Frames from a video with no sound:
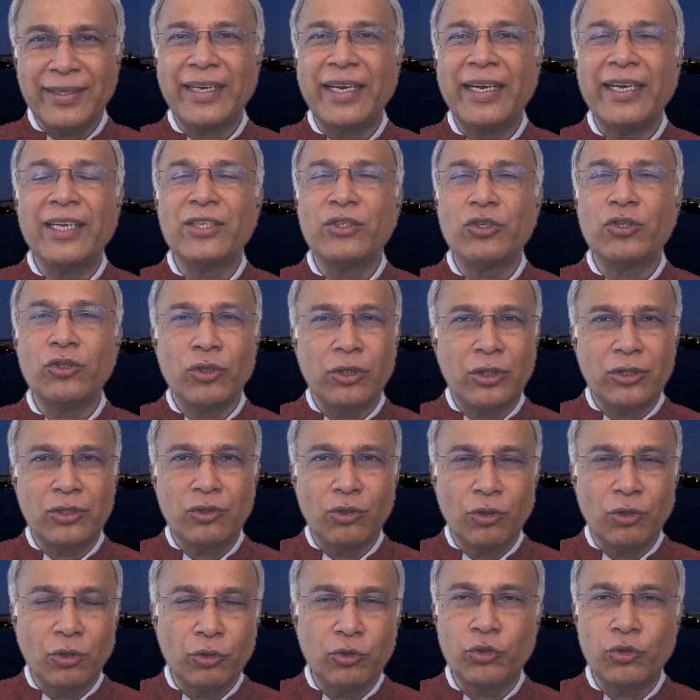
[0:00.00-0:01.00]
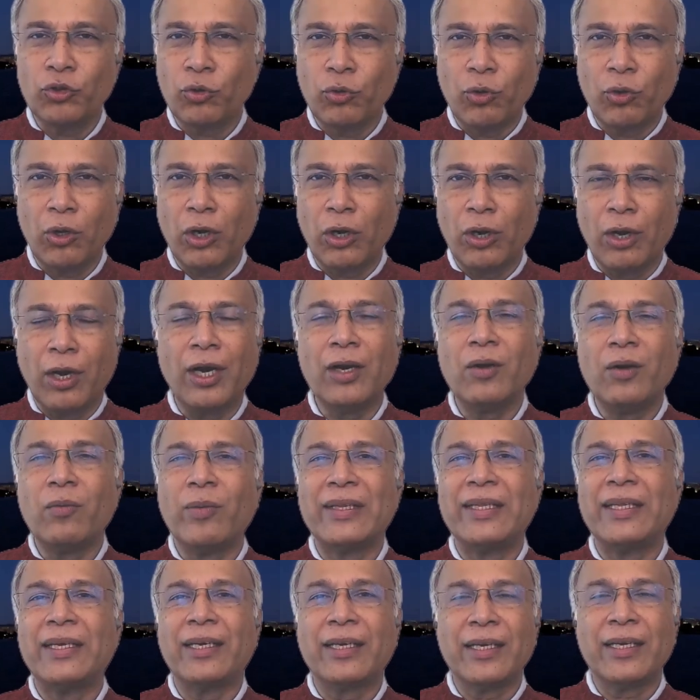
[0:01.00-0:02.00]
it is true or not,
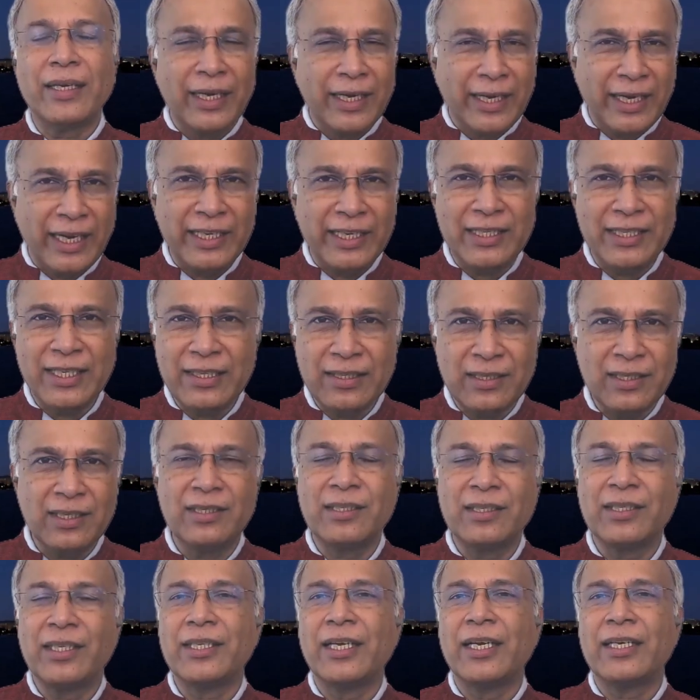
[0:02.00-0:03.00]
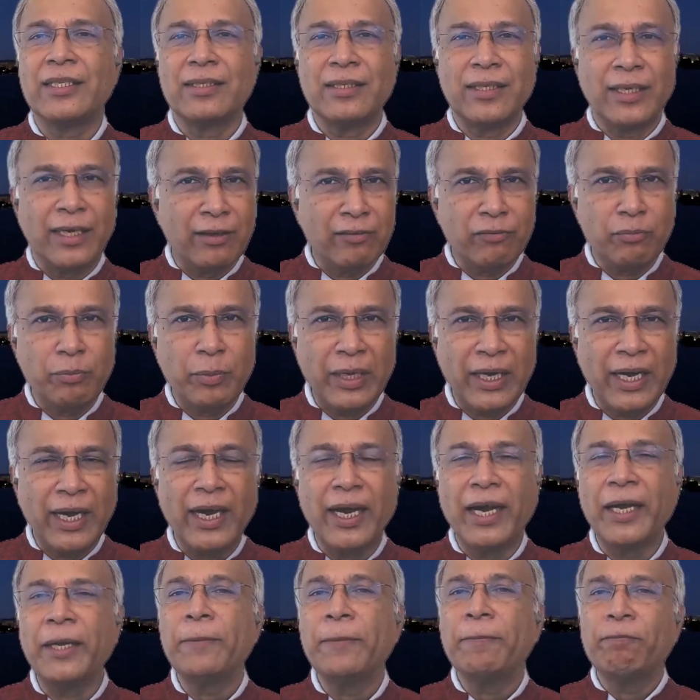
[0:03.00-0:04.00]
whether agencies such as the
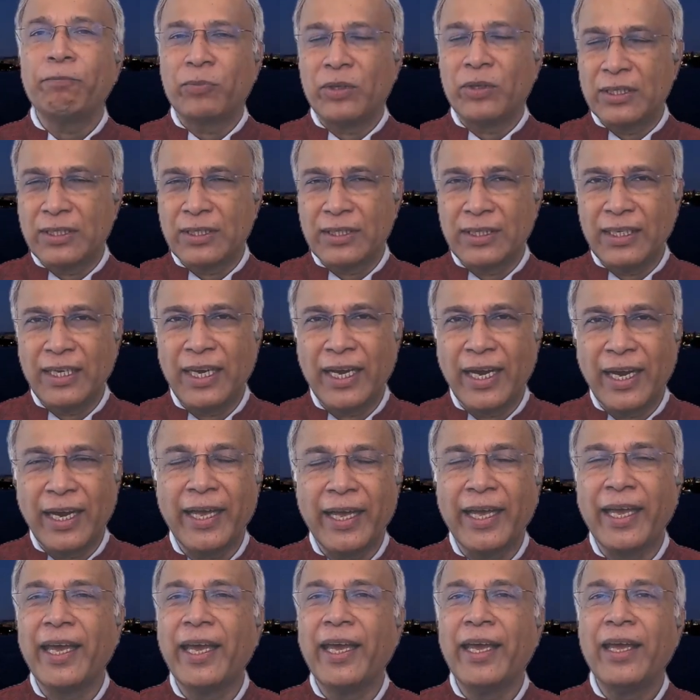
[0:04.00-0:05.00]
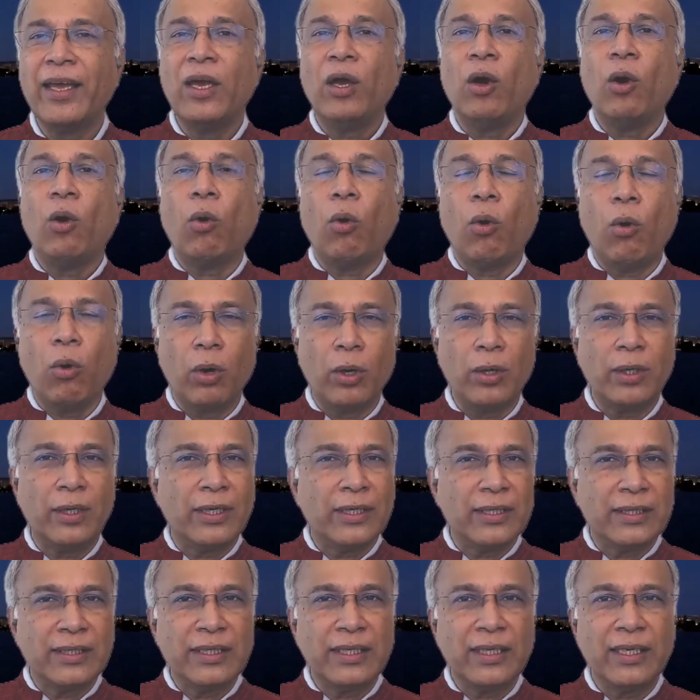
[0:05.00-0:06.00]
FBI, the CIA,
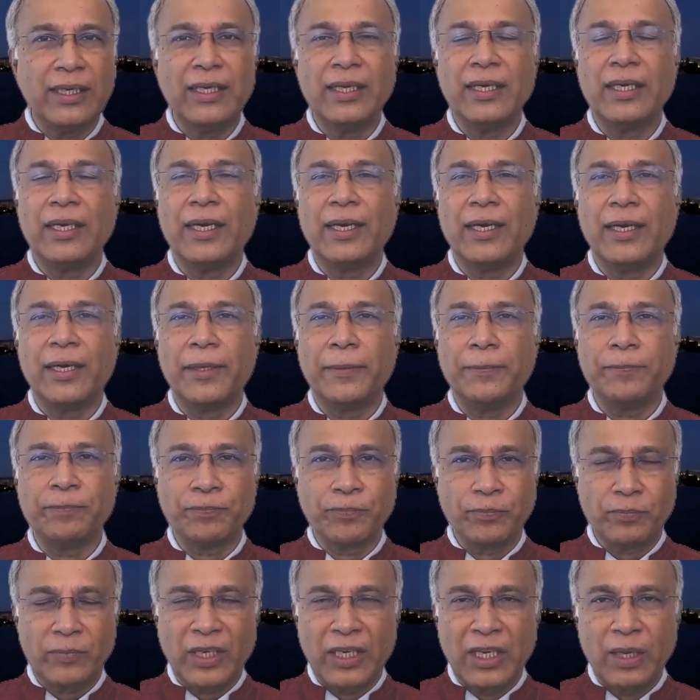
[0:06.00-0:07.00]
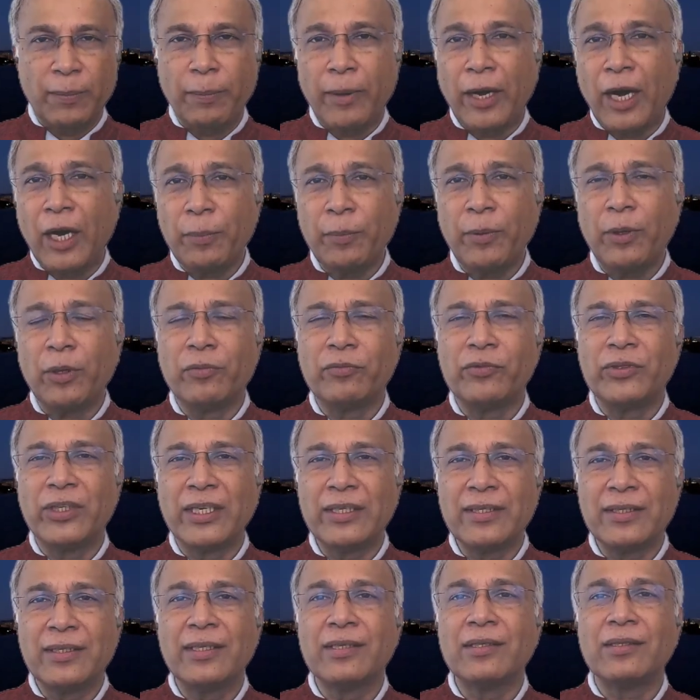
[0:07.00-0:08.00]
or the Department of
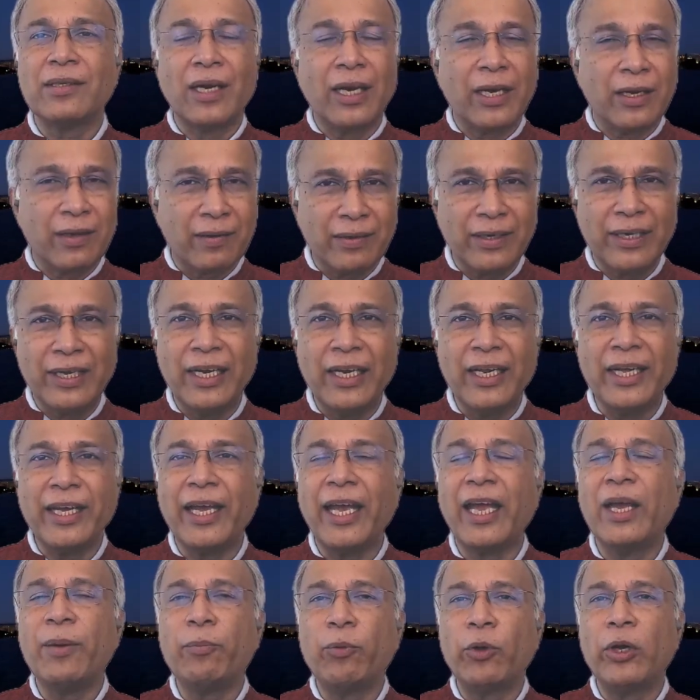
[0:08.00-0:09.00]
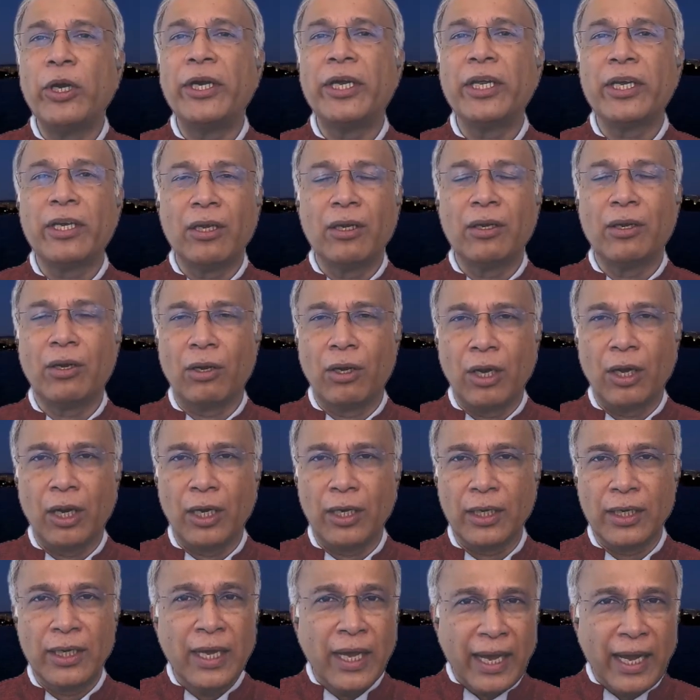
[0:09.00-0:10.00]
Justice are really apolitical or
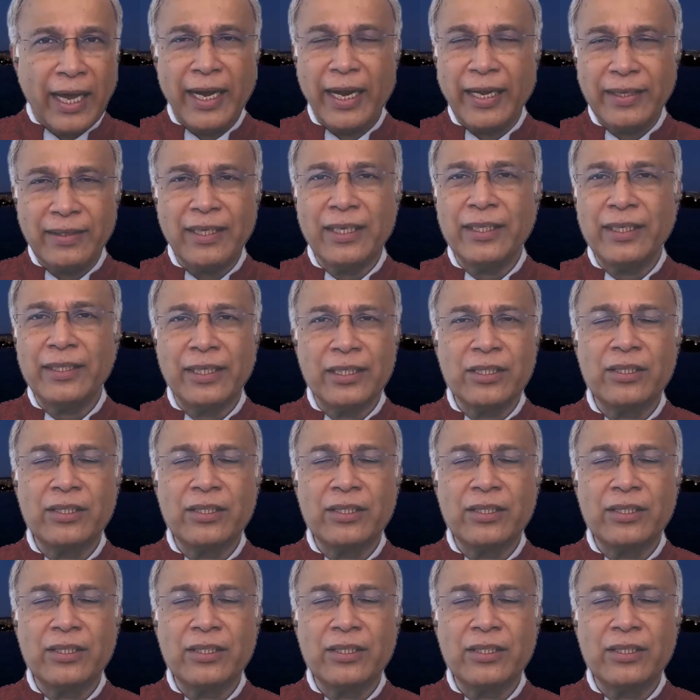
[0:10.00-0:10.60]
not. And I think